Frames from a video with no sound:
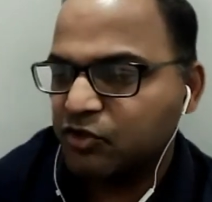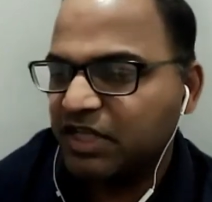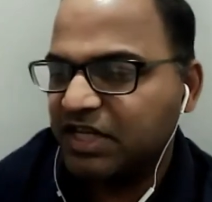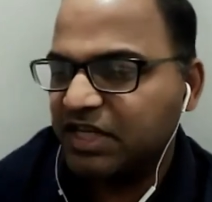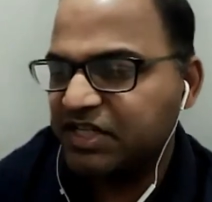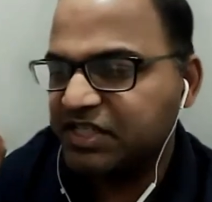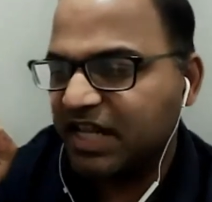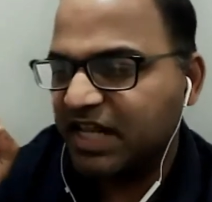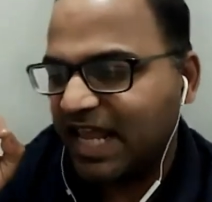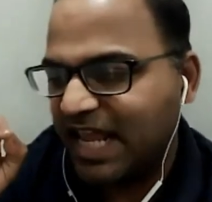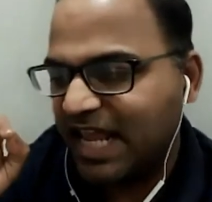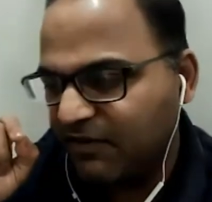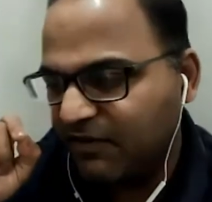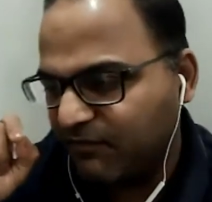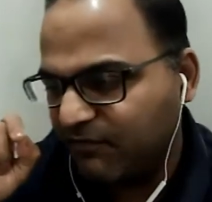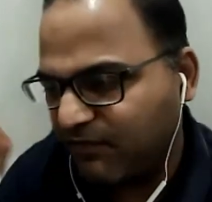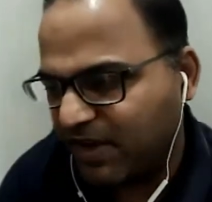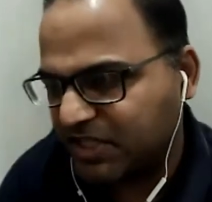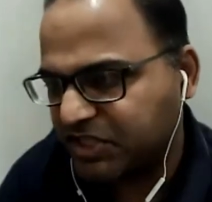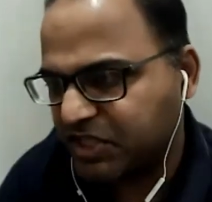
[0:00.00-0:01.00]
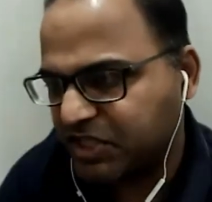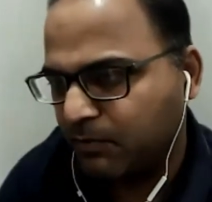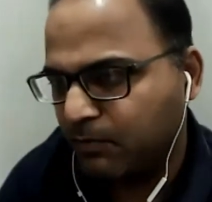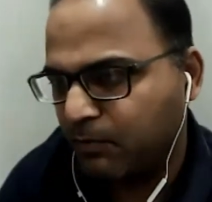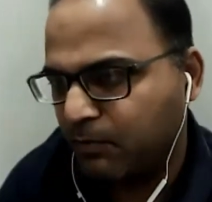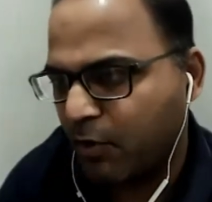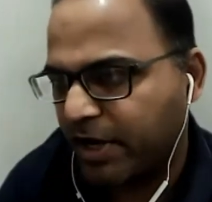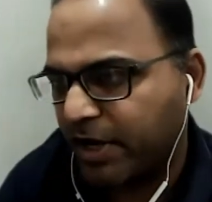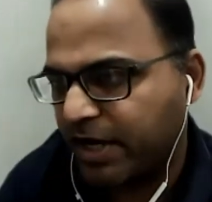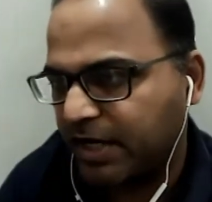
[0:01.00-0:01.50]
So there is an
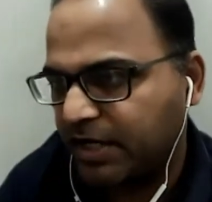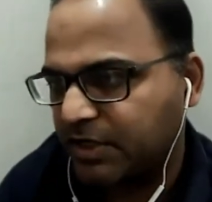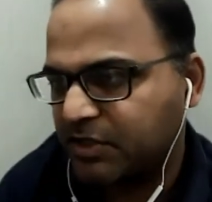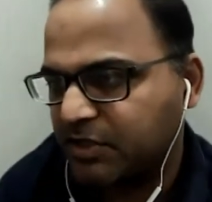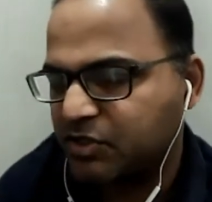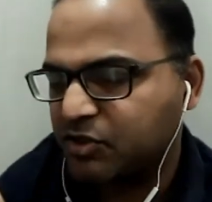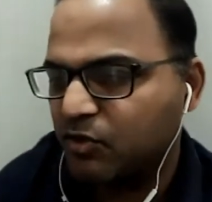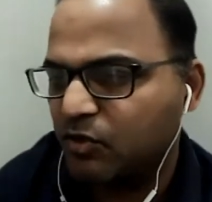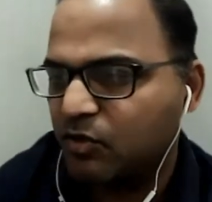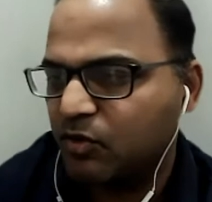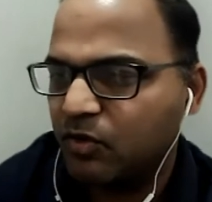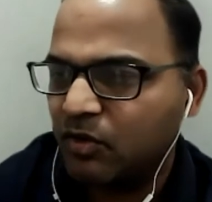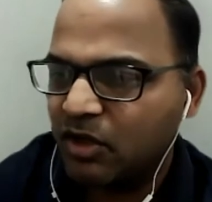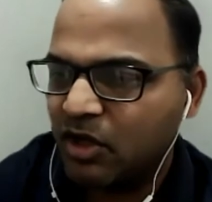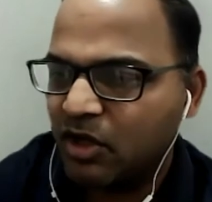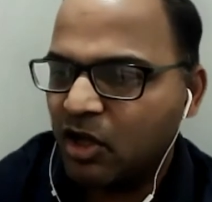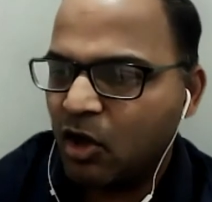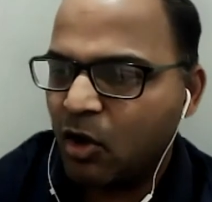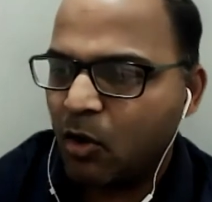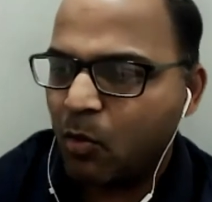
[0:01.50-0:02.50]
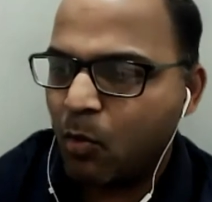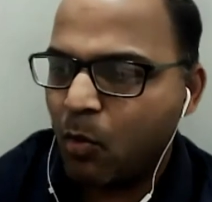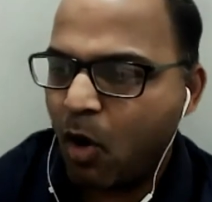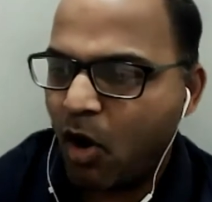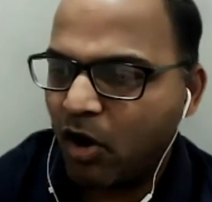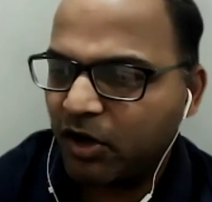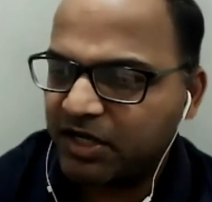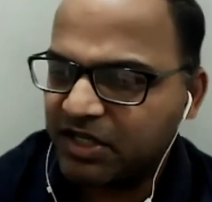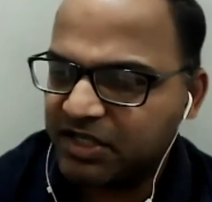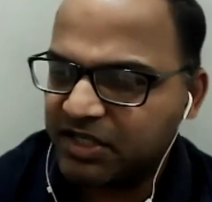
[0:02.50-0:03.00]
inflection point. So
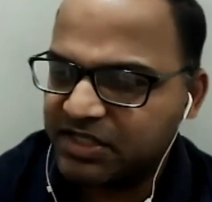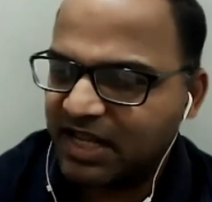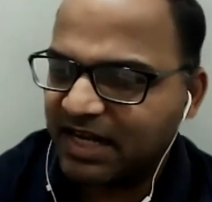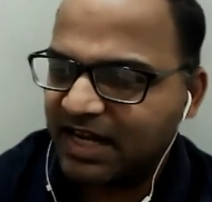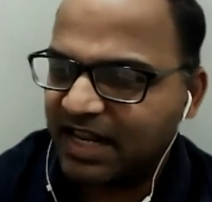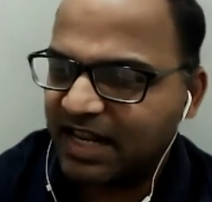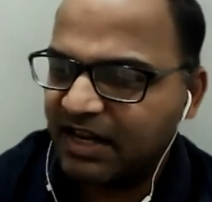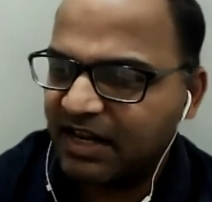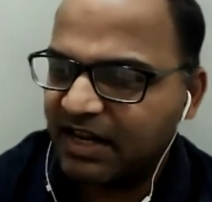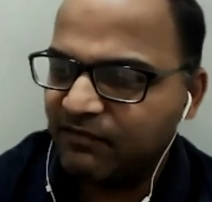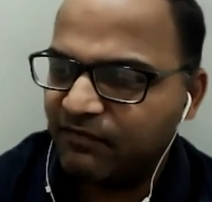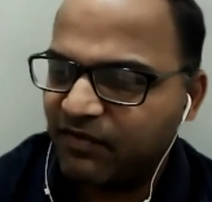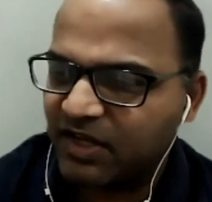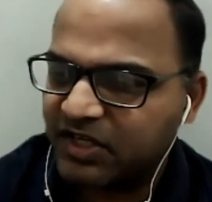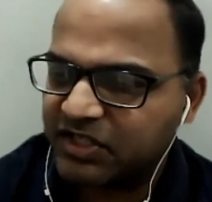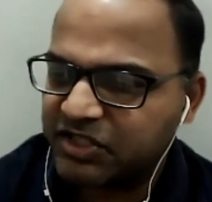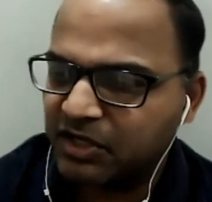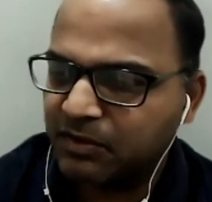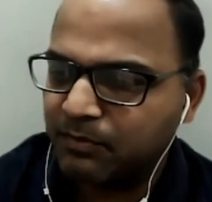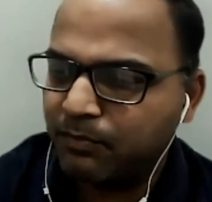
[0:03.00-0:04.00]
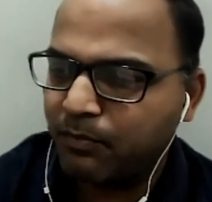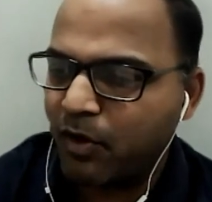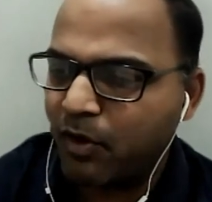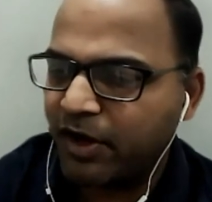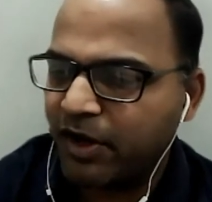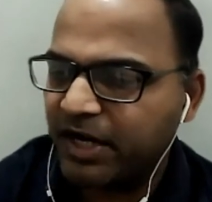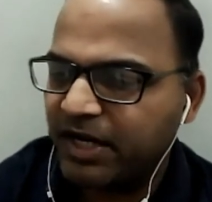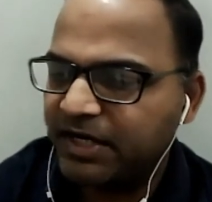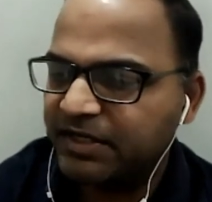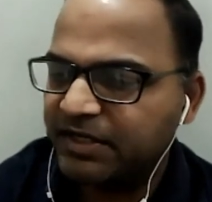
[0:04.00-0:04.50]
what is that inflection
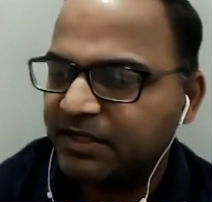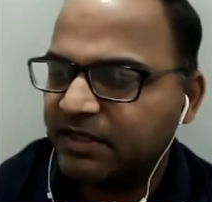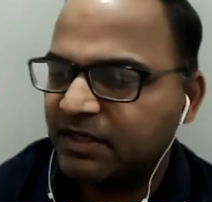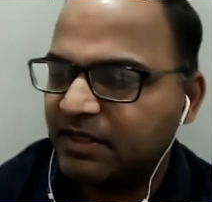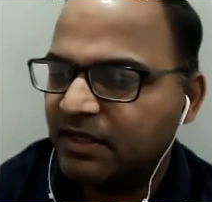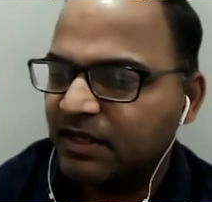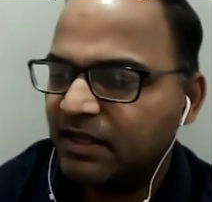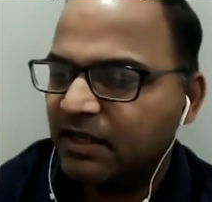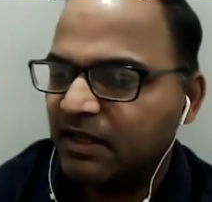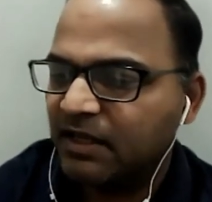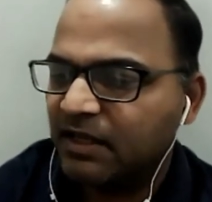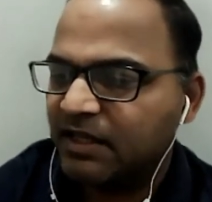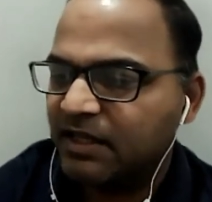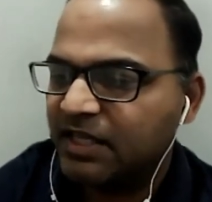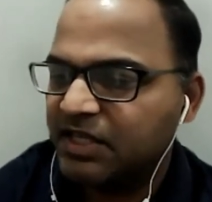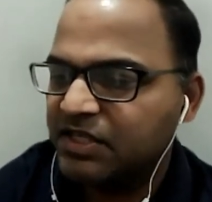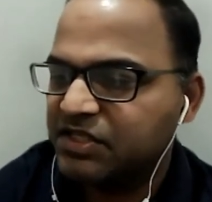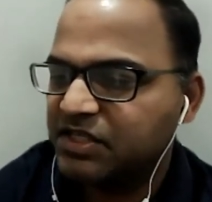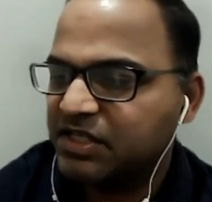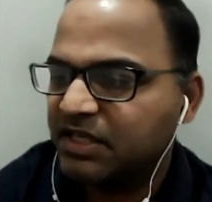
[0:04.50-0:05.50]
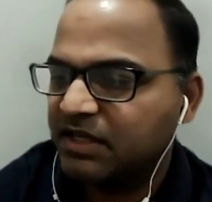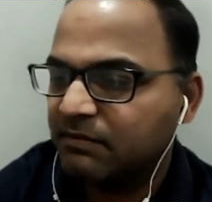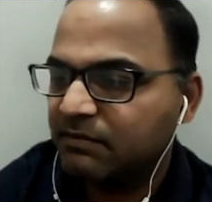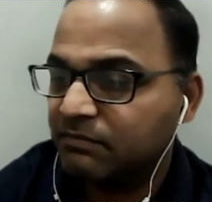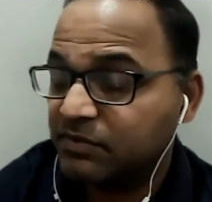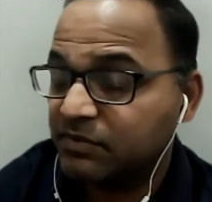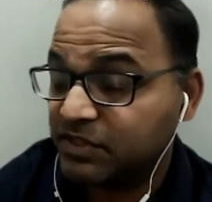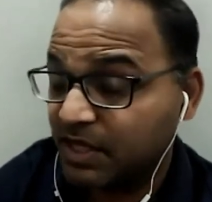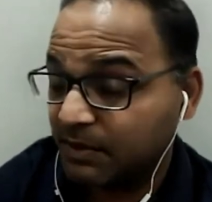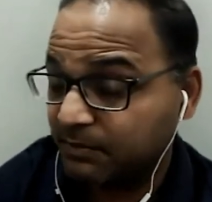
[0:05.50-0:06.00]
point is
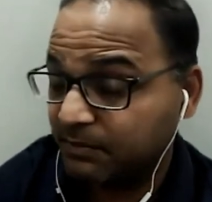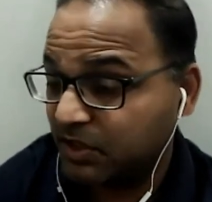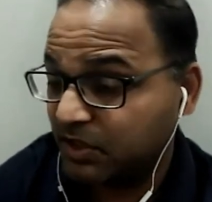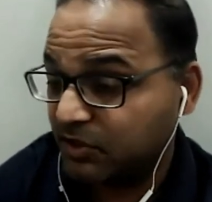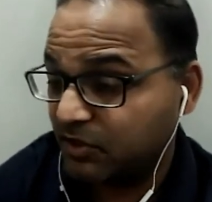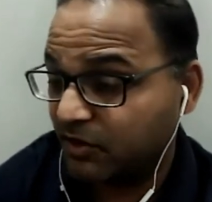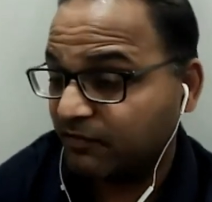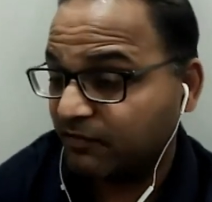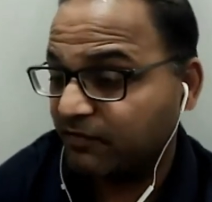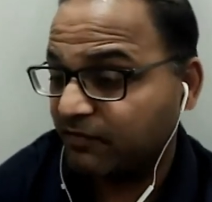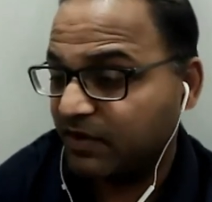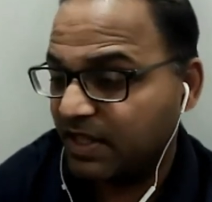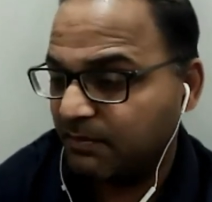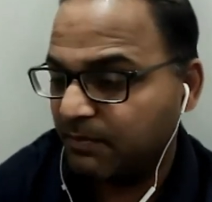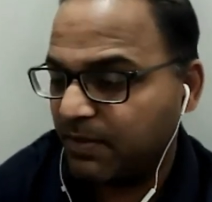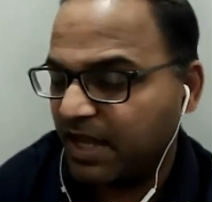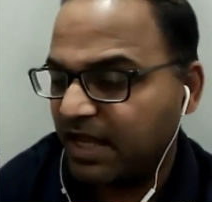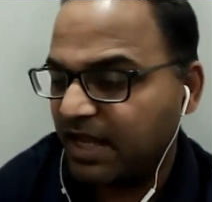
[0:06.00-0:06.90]
a subject of